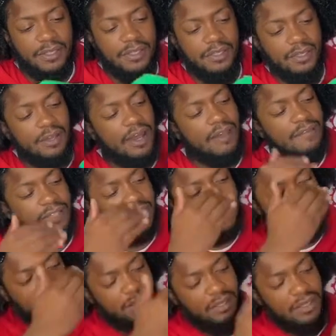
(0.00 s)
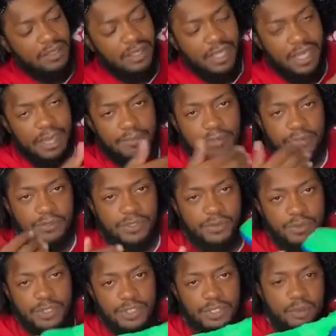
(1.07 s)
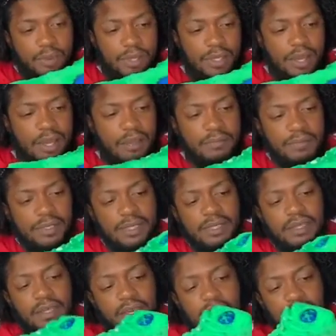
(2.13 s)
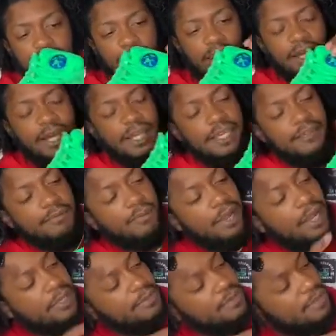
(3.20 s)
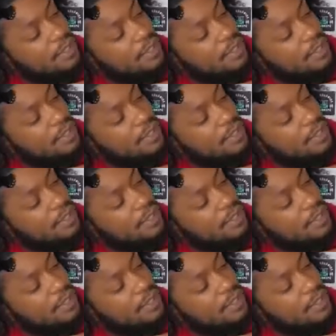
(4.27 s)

You know, obviously they kept their swoosh going on, but you know, I gotta give props.